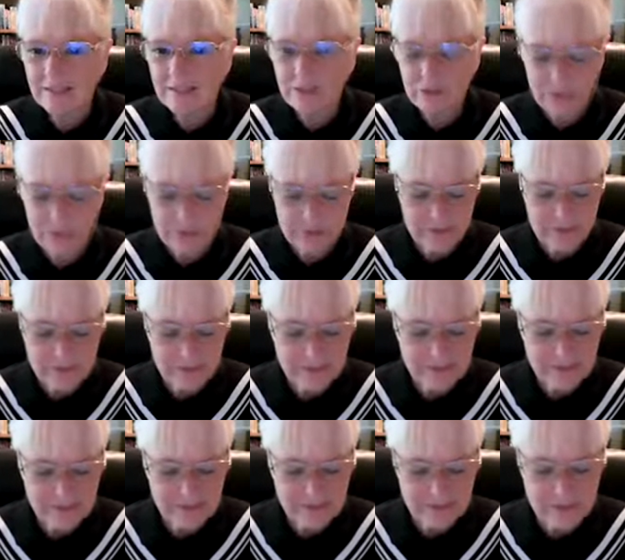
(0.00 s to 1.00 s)
to
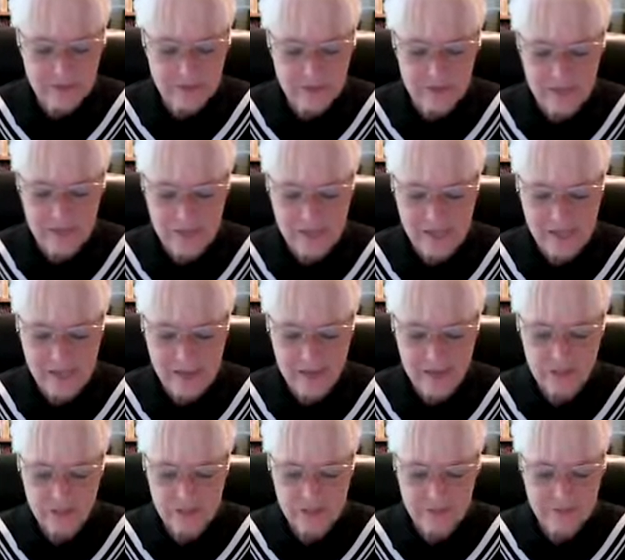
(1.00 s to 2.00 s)
address these new
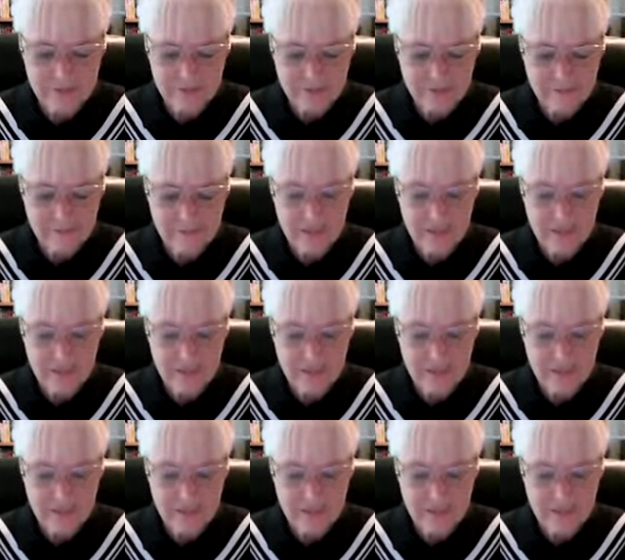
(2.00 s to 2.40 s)
challenges